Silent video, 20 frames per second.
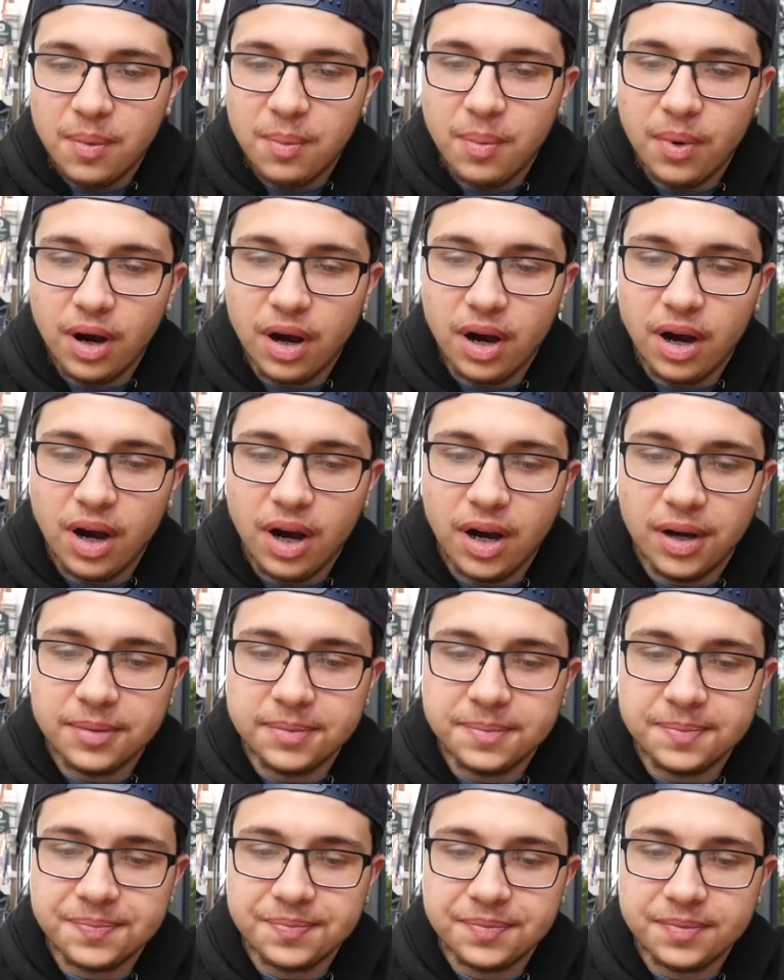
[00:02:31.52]
But
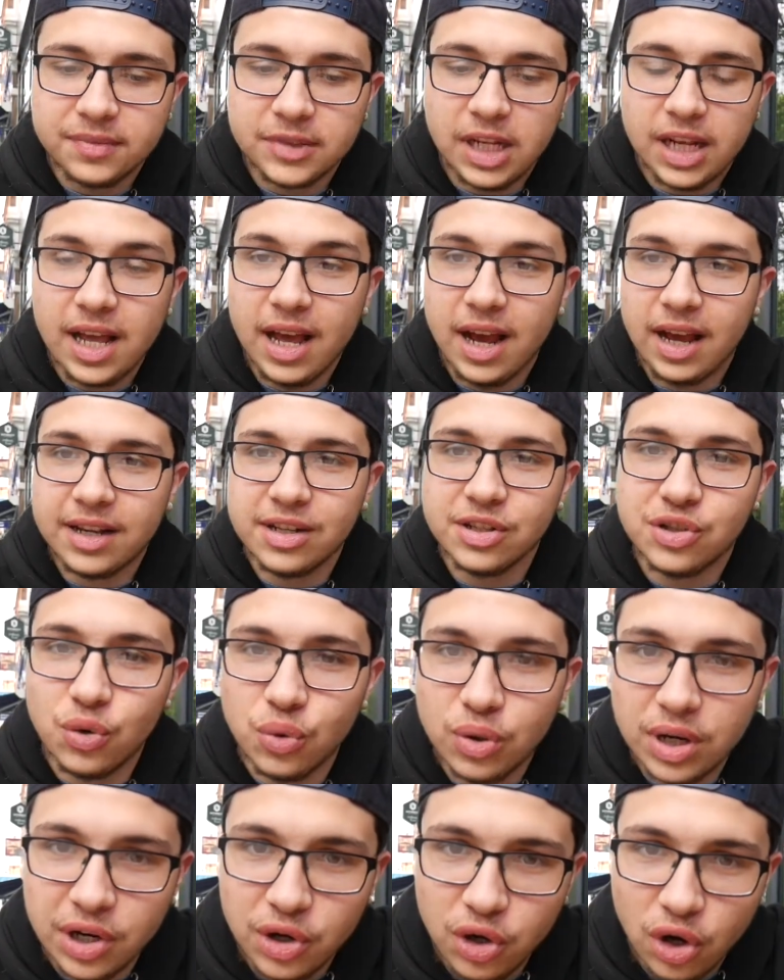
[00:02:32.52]
um, yeah, I can
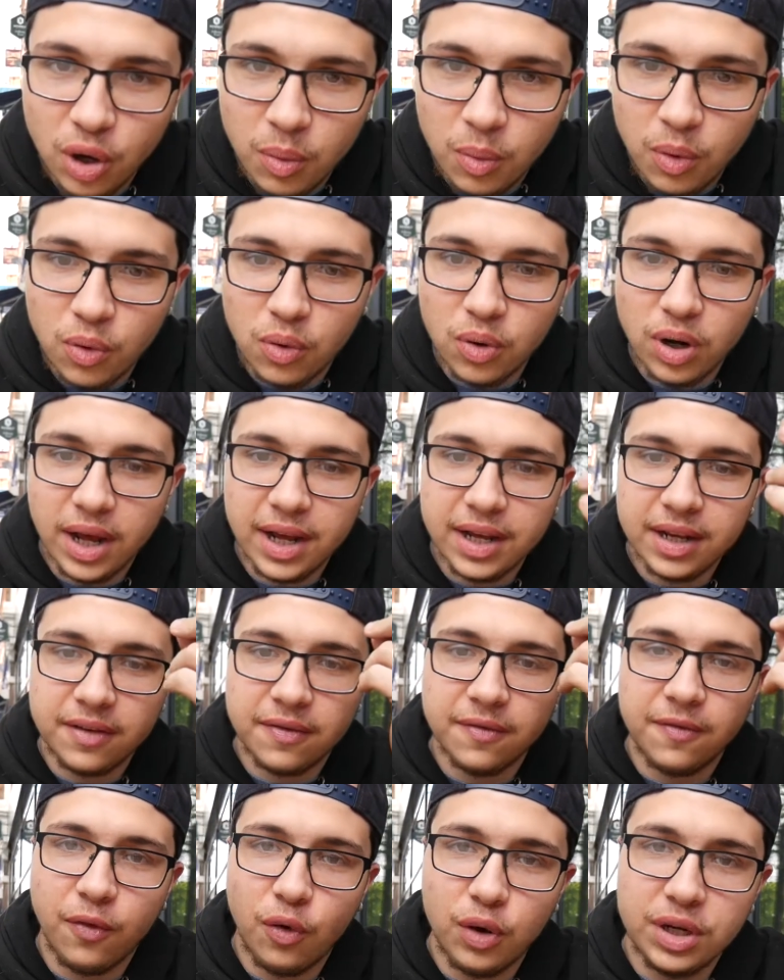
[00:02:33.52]
talk at normal like
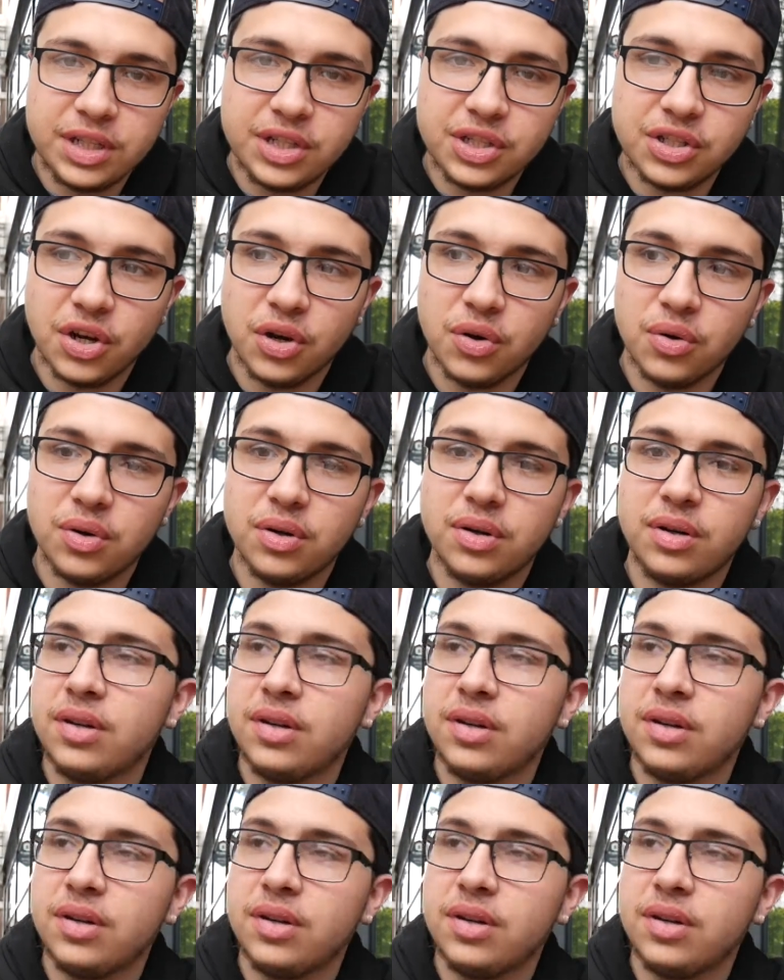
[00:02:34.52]
voice tone.